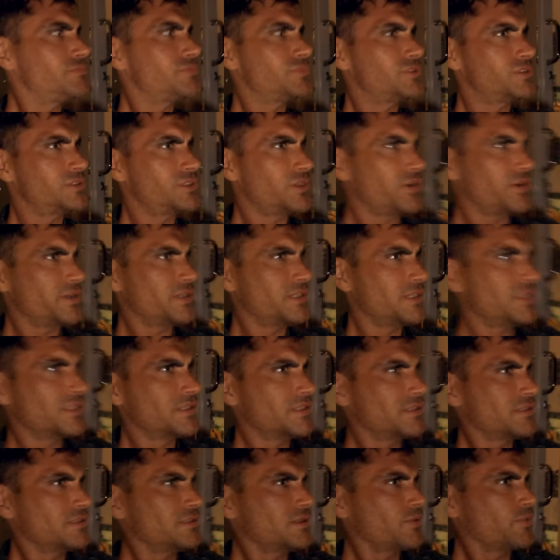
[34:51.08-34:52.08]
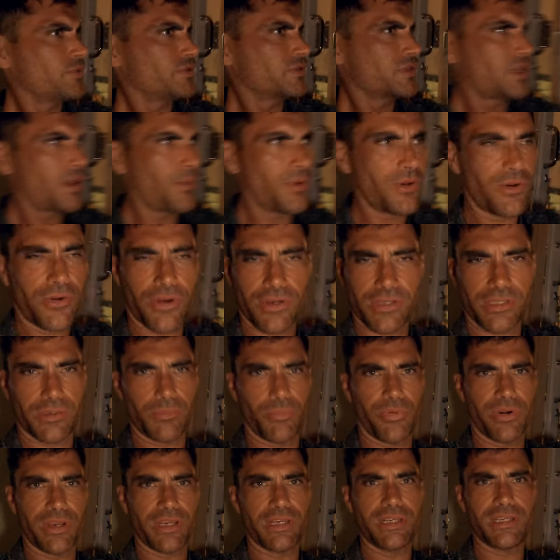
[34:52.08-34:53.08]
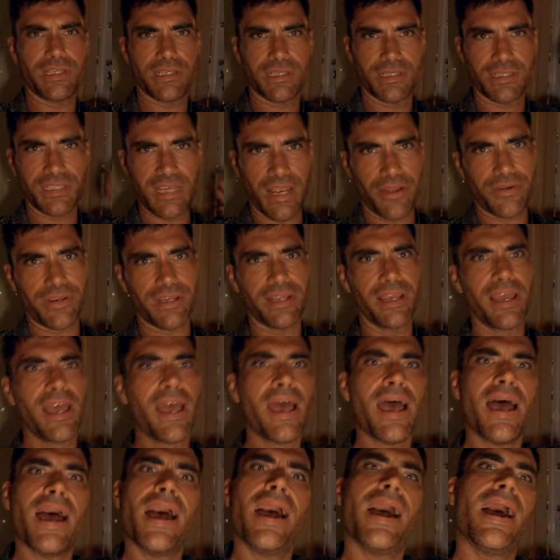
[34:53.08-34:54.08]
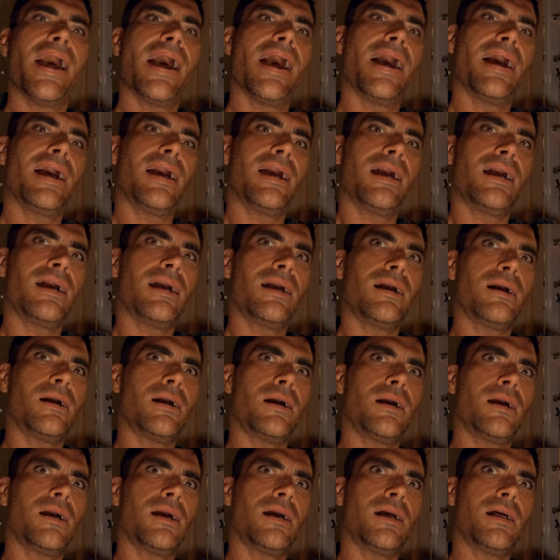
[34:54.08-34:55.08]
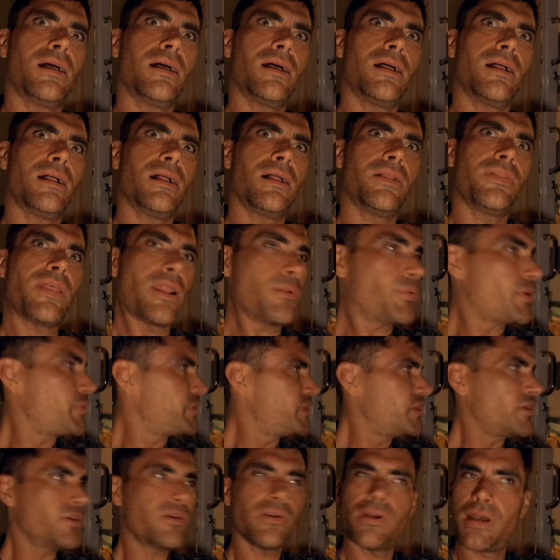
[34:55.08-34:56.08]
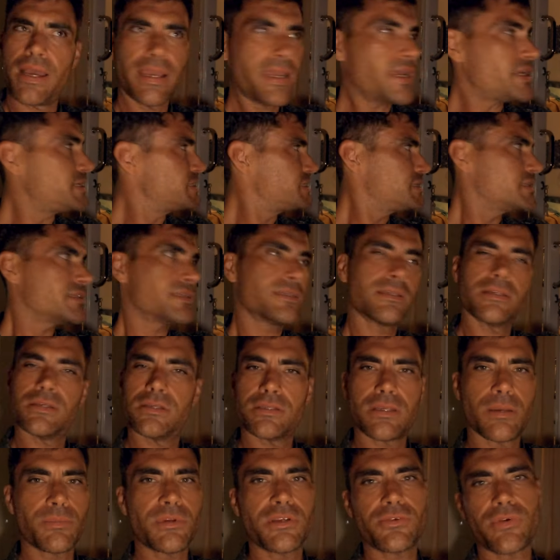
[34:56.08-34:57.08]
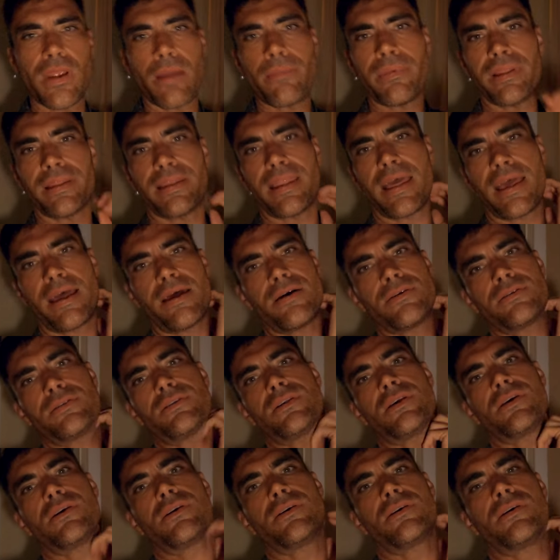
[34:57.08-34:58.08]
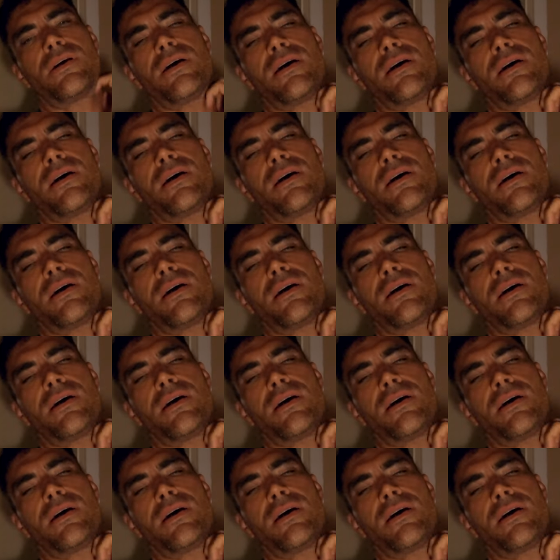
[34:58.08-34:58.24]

Sorry, just someone's coming across a bridge shouting. That'll probably do, I guess, because I'm just rambling now, so